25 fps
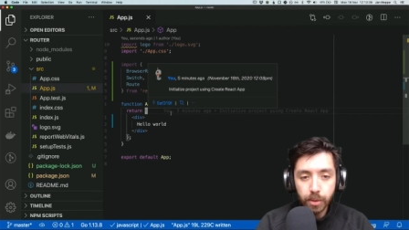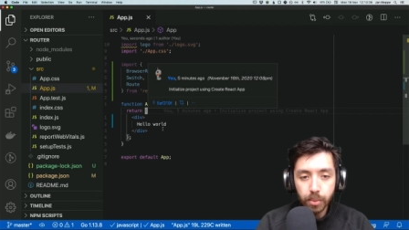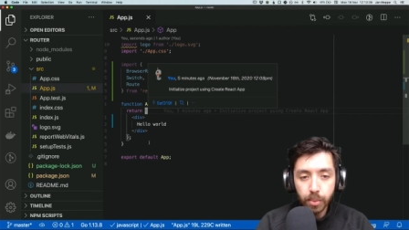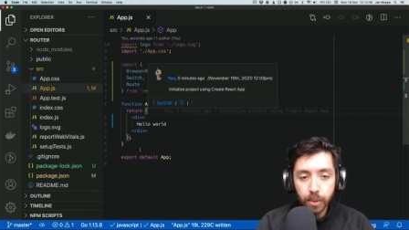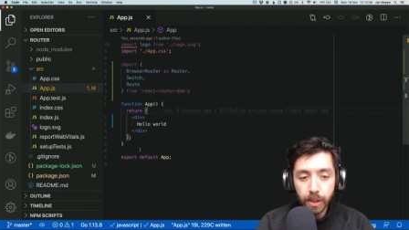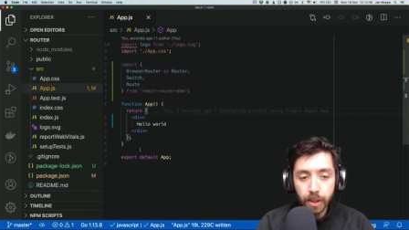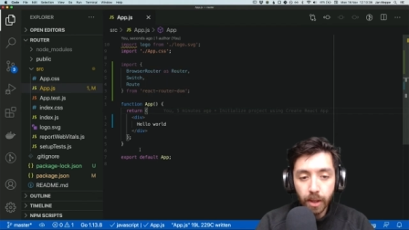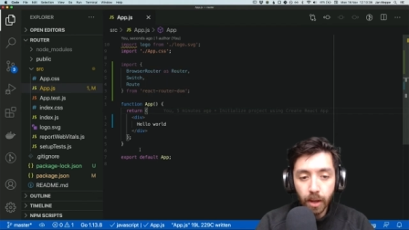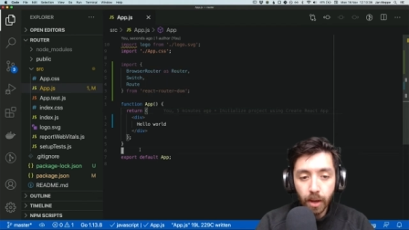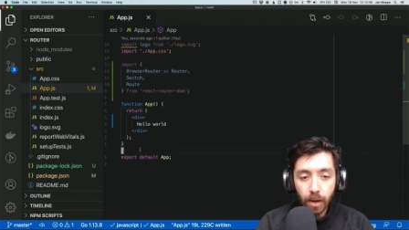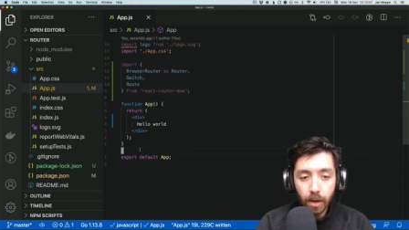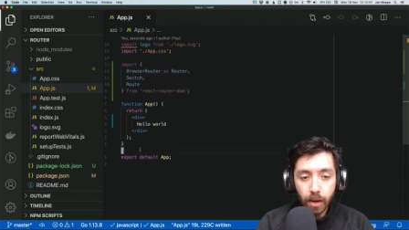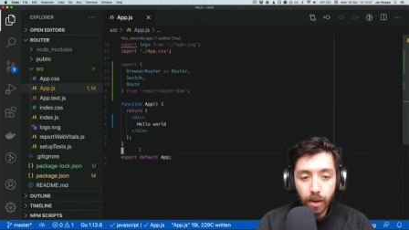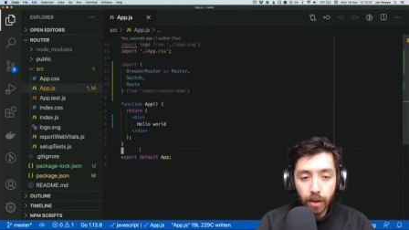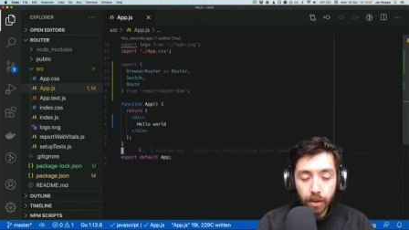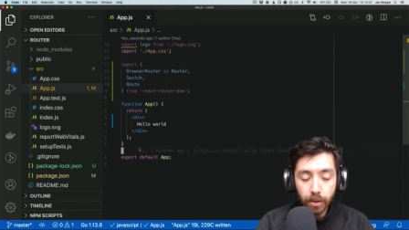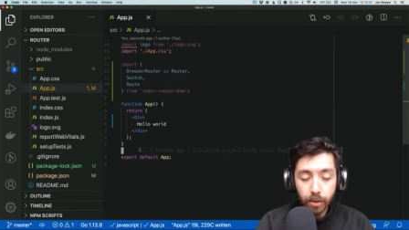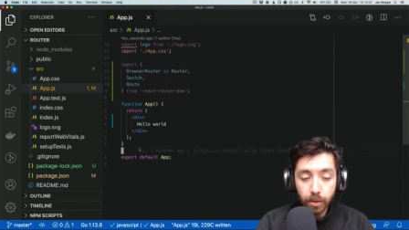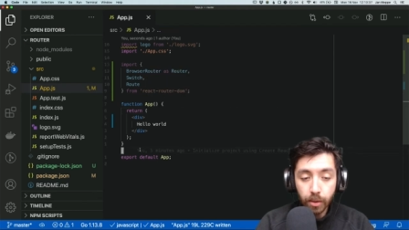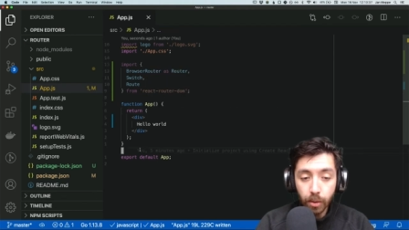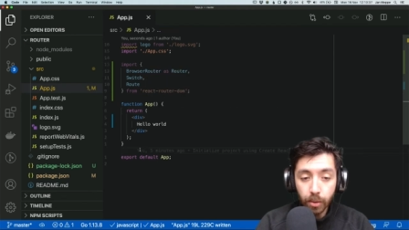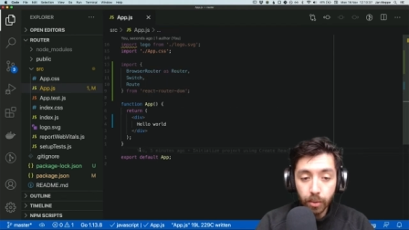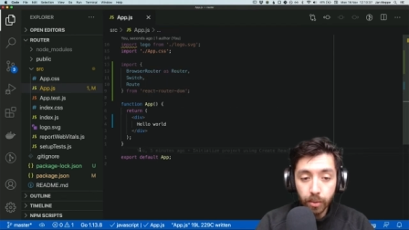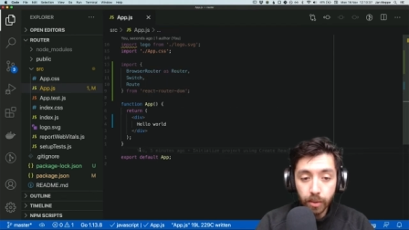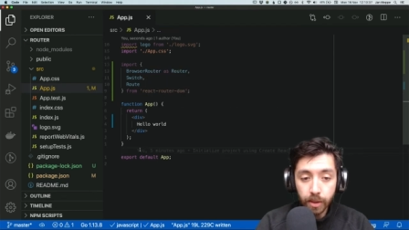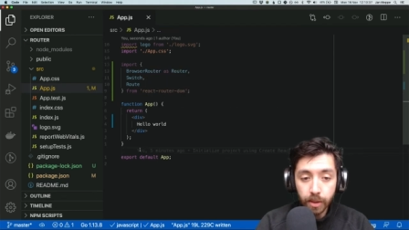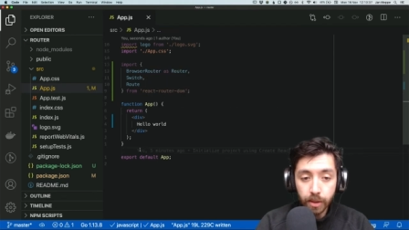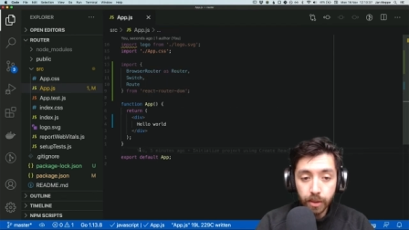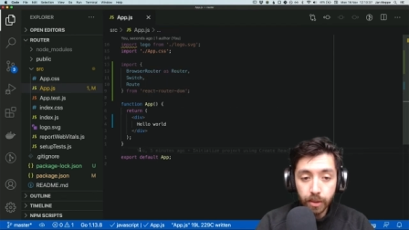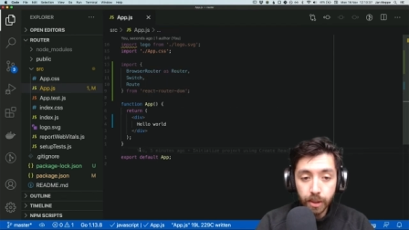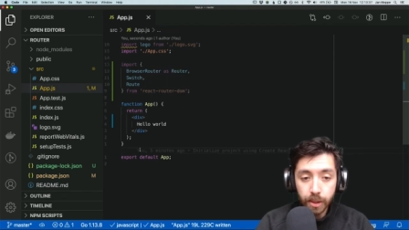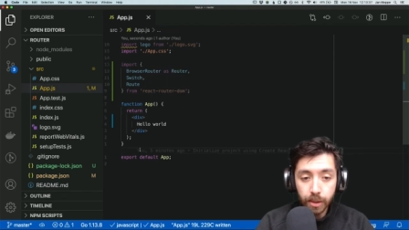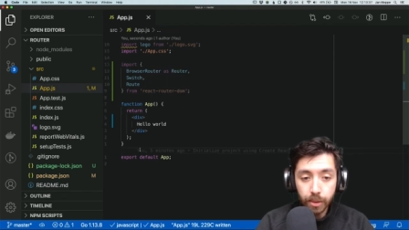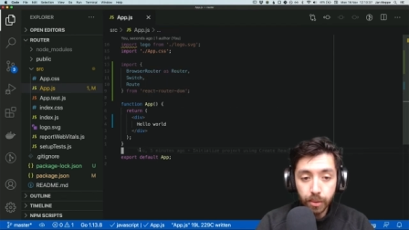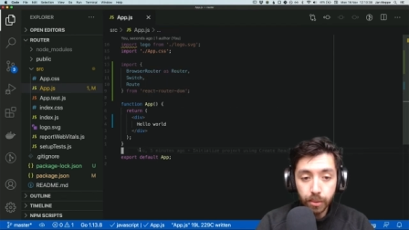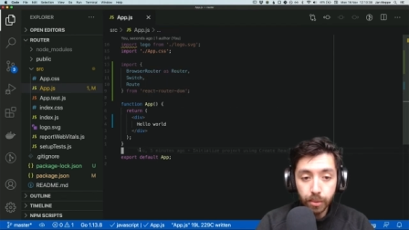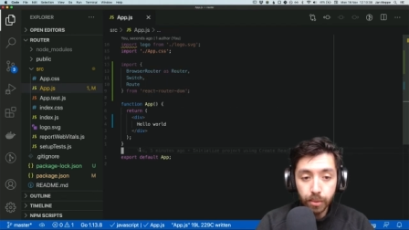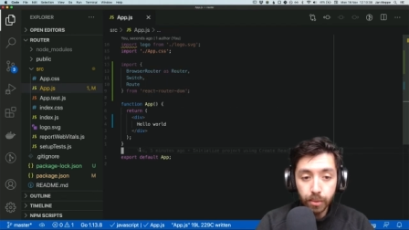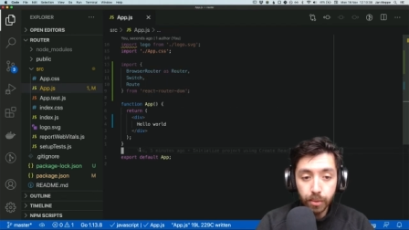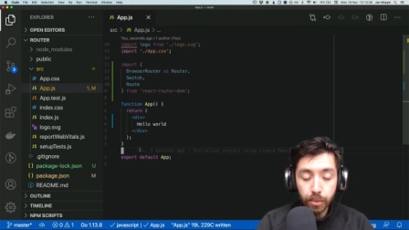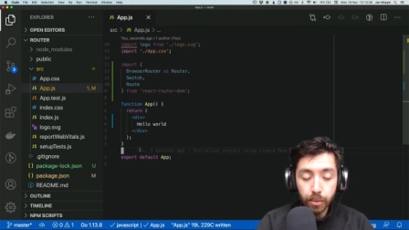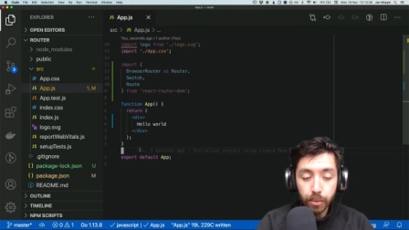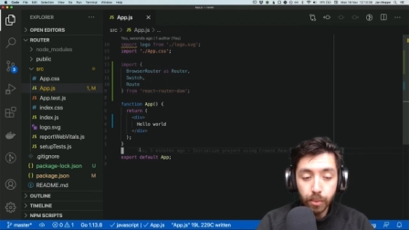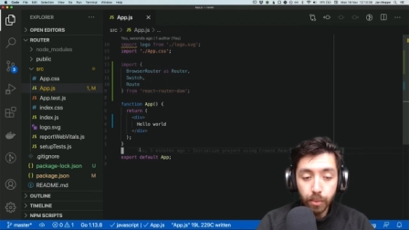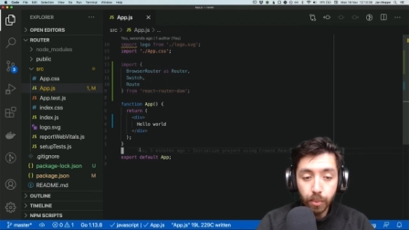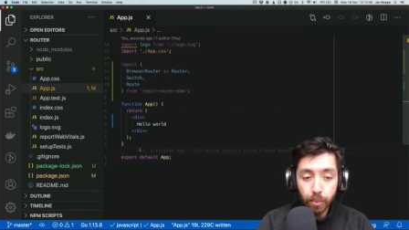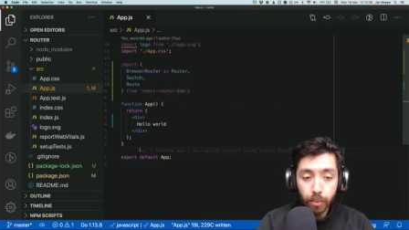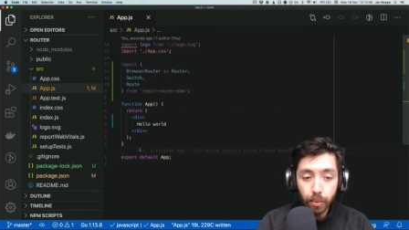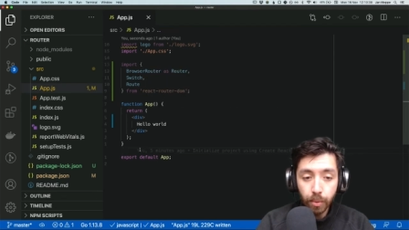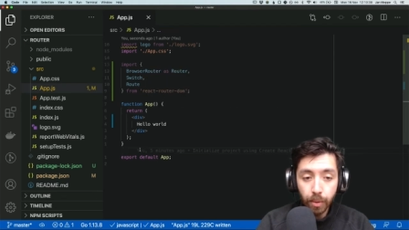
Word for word: we are going to